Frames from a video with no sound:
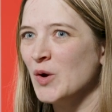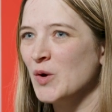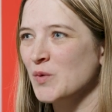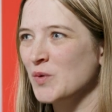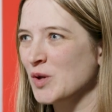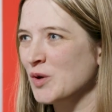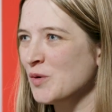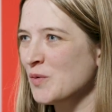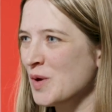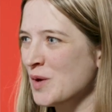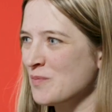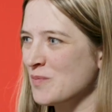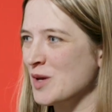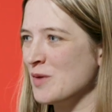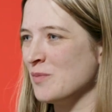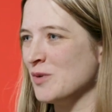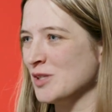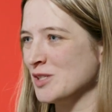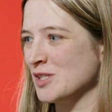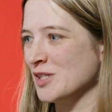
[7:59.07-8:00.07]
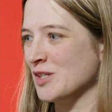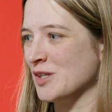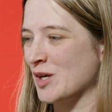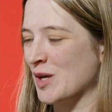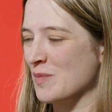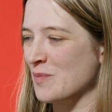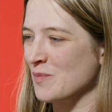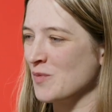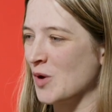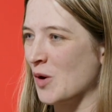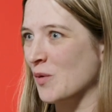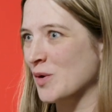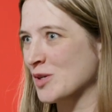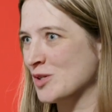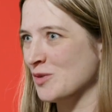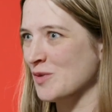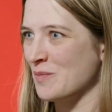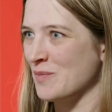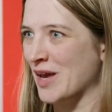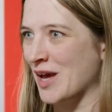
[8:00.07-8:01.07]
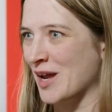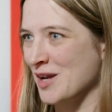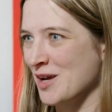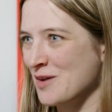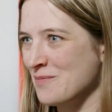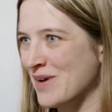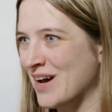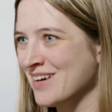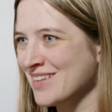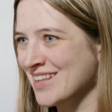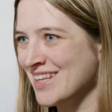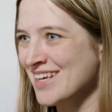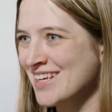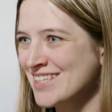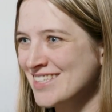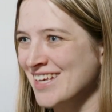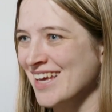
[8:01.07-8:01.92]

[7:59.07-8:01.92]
we don't want people to like go into a panic about this.